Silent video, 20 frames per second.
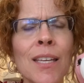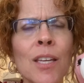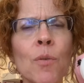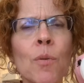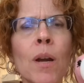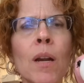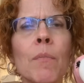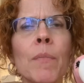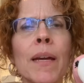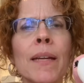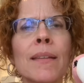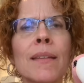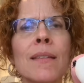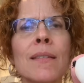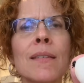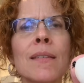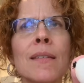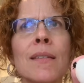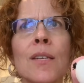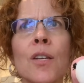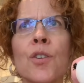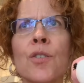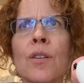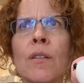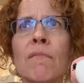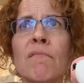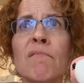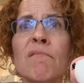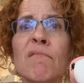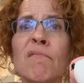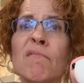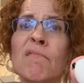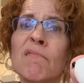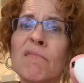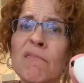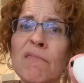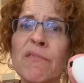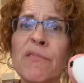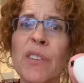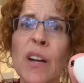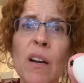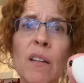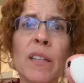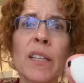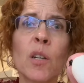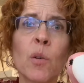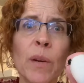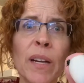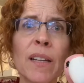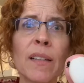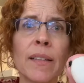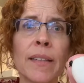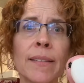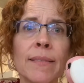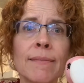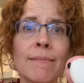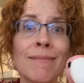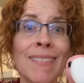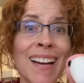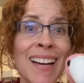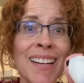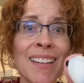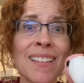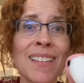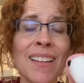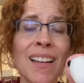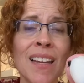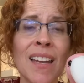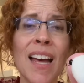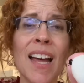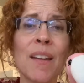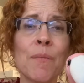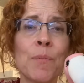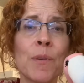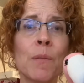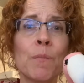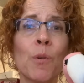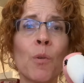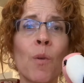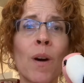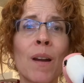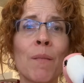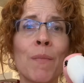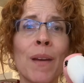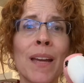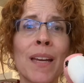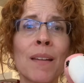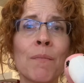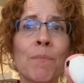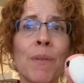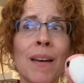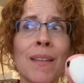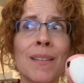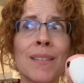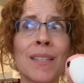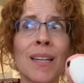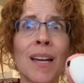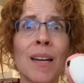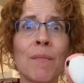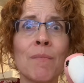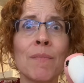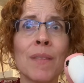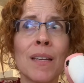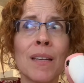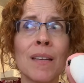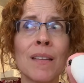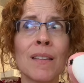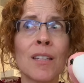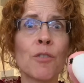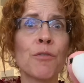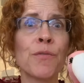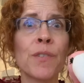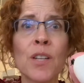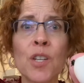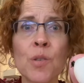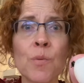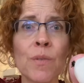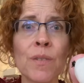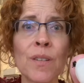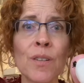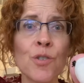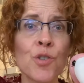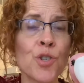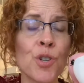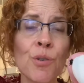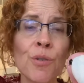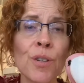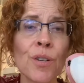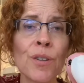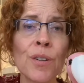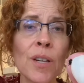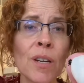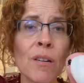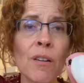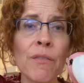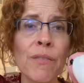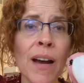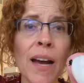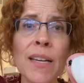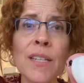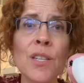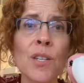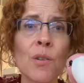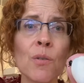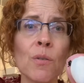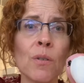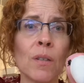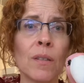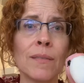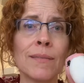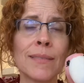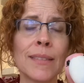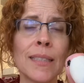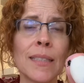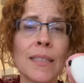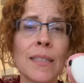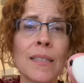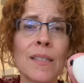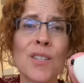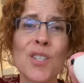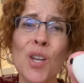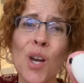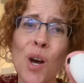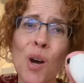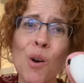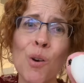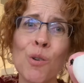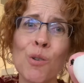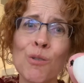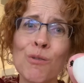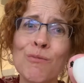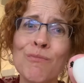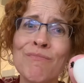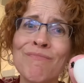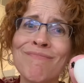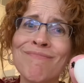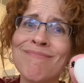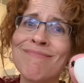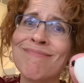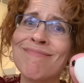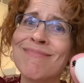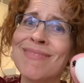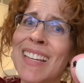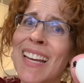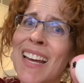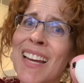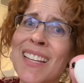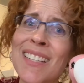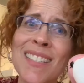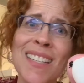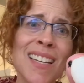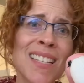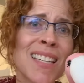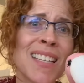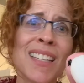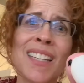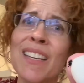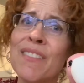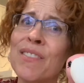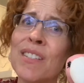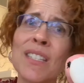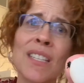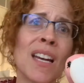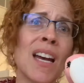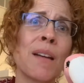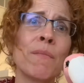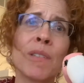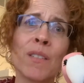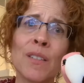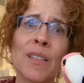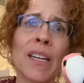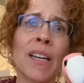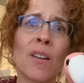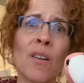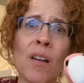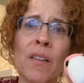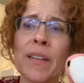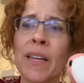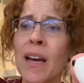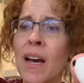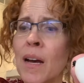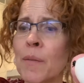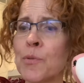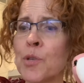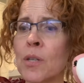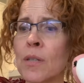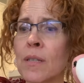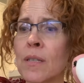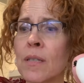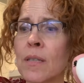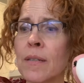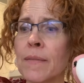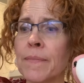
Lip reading: want to make this decision fairly quickly, right? A lot of people want to make it by the time they're finished with their junior year of high school. So that doesn't leave you time to look at all the options.